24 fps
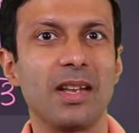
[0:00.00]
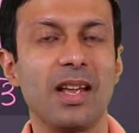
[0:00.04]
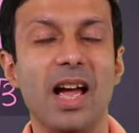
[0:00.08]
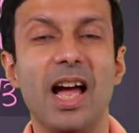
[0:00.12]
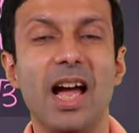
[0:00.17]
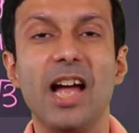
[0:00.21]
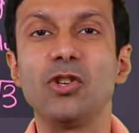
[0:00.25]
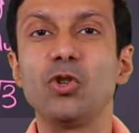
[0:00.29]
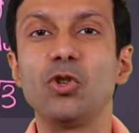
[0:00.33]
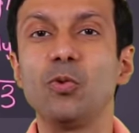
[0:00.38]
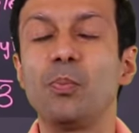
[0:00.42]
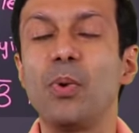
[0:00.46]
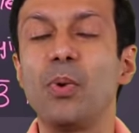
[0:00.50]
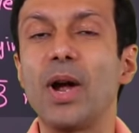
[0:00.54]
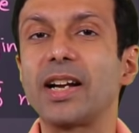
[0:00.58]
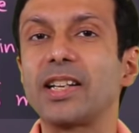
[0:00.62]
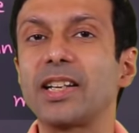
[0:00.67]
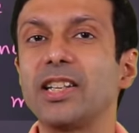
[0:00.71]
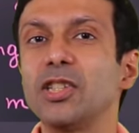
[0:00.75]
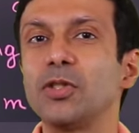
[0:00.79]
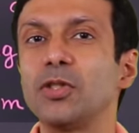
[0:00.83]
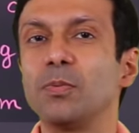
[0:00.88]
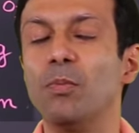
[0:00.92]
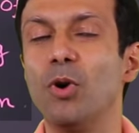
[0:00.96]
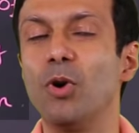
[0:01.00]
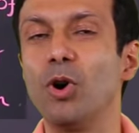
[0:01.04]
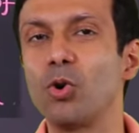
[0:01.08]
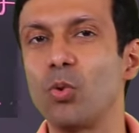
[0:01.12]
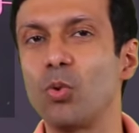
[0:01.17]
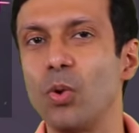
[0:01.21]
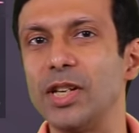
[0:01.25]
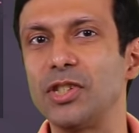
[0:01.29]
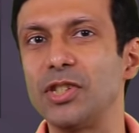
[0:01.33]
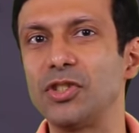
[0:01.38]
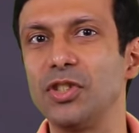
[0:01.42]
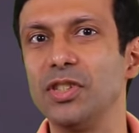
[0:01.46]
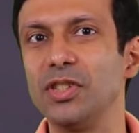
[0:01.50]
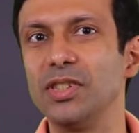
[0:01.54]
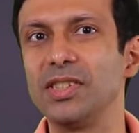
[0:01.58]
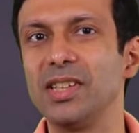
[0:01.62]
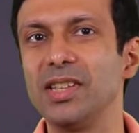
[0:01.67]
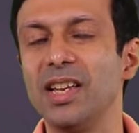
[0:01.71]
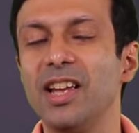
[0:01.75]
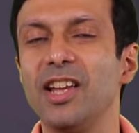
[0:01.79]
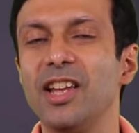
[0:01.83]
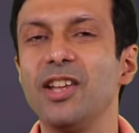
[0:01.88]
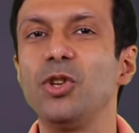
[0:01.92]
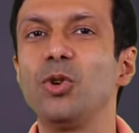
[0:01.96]
And to practice more questions,
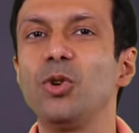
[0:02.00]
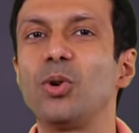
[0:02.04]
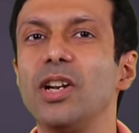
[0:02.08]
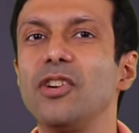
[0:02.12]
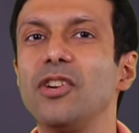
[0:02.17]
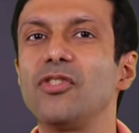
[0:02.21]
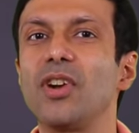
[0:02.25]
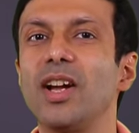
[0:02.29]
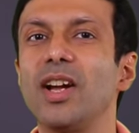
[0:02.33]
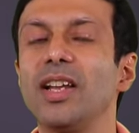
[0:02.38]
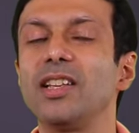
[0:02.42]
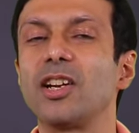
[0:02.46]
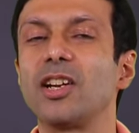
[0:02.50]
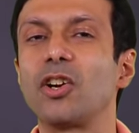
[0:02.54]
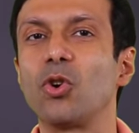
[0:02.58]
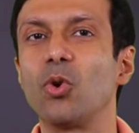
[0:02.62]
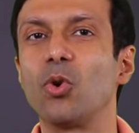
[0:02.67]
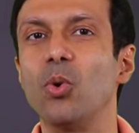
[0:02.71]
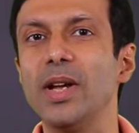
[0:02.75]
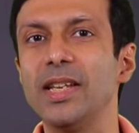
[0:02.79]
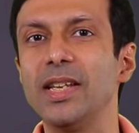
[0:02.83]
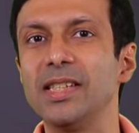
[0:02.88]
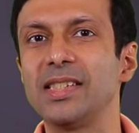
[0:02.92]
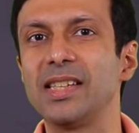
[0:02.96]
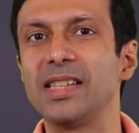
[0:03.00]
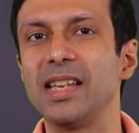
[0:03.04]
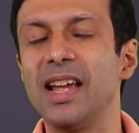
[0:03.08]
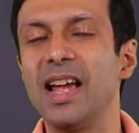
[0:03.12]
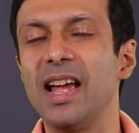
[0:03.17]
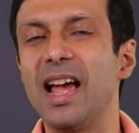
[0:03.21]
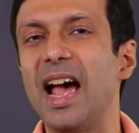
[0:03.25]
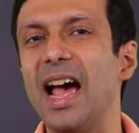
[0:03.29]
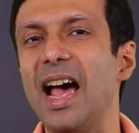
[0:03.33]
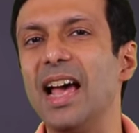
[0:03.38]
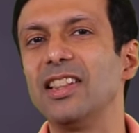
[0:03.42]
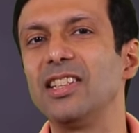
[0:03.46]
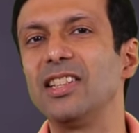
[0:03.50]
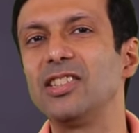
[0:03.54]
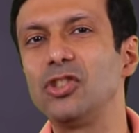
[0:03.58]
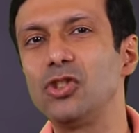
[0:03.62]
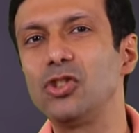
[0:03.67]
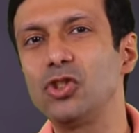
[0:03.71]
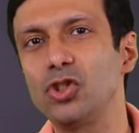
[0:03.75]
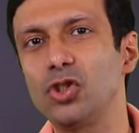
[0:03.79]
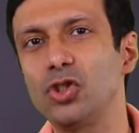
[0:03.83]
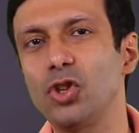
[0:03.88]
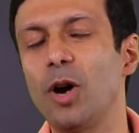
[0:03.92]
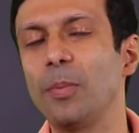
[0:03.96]
you can try the quiz and the
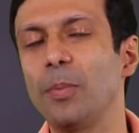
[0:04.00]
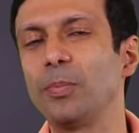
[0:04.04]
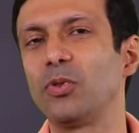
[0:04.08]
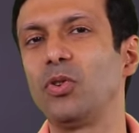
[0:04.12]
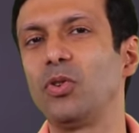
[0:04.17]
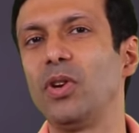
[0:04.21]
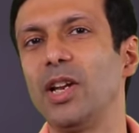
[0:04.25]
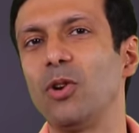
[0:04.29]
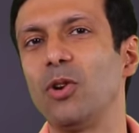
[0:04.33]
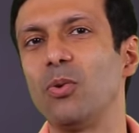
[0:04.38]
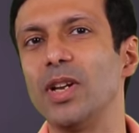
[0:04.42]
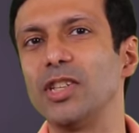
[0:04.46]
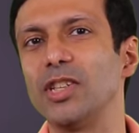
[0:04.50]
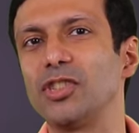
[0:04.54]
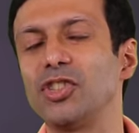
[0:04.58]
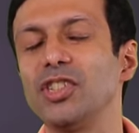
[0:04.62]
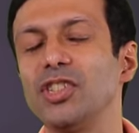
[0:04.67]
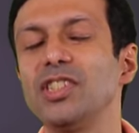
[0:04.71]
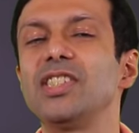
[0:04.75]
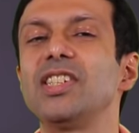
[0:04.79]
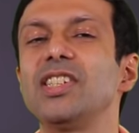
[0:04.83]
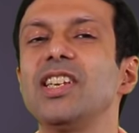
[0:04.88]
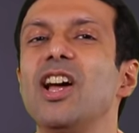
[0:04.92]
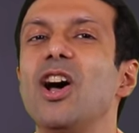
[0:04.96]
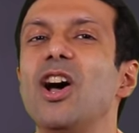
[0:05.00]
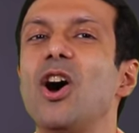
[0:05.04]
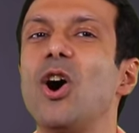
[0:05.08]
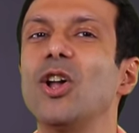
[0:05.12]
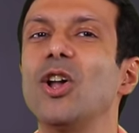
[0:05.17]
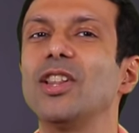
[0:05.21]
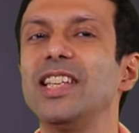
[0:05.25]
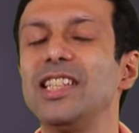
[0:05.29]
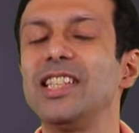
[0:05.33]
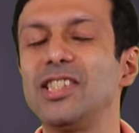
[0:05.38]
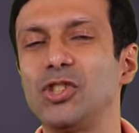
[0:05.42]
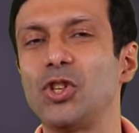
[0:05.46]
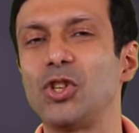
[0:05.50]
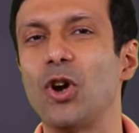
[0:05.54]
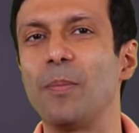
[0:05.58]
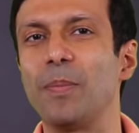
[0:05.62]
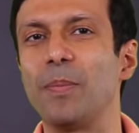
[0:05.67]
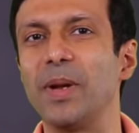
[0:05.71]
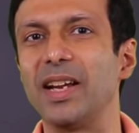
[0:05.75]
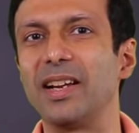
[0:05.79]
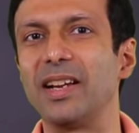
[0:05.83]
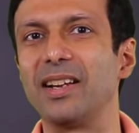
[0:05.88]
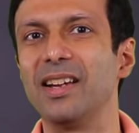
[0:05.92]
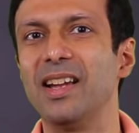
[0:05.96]
top three questions on this
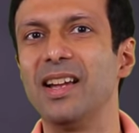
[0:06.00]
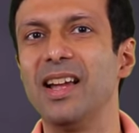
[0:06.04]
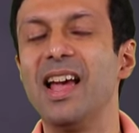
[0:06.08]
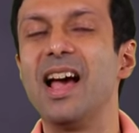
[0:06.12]
topic.